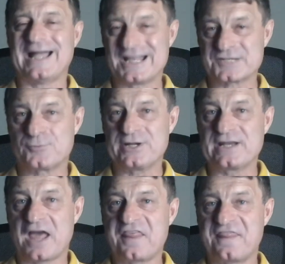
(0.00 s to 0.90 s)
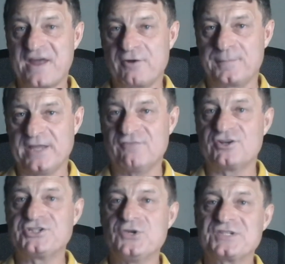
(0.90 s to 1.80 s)
Aspirin therapy
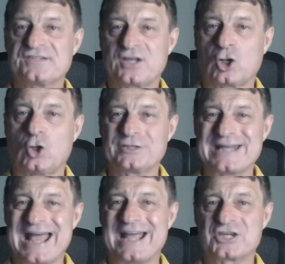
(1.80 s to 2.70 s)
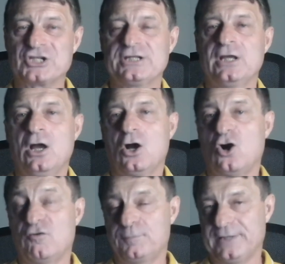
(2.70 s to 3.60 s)
reduces the clotting action
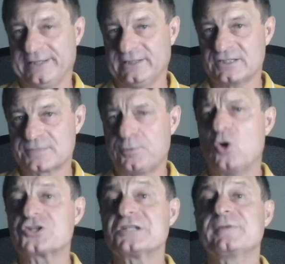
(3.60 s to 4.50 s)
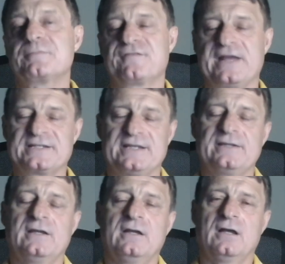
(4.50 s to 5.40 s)
of platelets, possibly
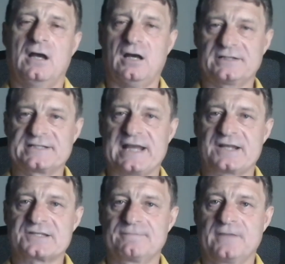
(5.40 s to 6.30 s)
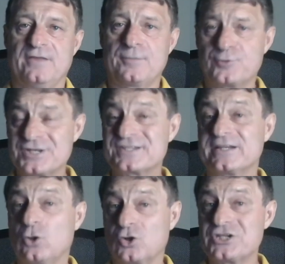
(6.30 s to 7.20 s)
preventing heart attacks the
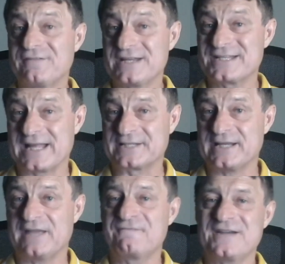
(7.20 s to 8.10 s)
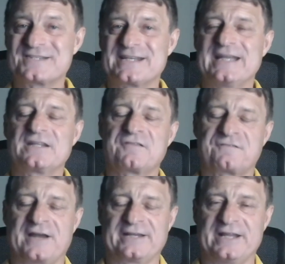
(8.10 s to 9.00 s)
Princeton Longevity Center investigated the
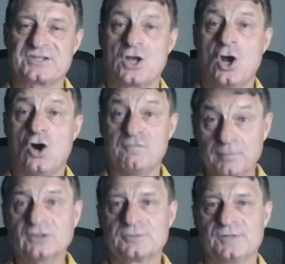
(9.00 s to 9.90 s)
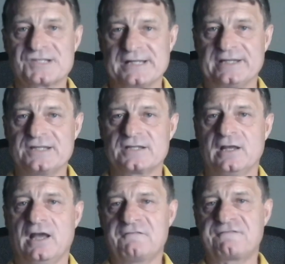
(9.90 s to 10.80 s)
findings of multiple
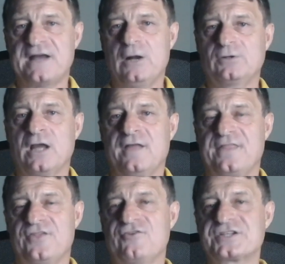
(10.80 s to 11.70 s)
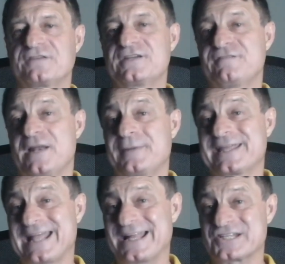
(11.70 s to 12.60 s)
studies and found that the risk of
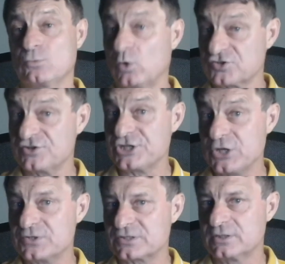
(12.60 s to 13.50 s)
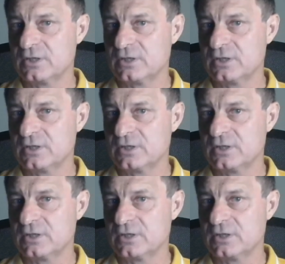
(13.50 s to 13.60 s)
developing cancer was reduced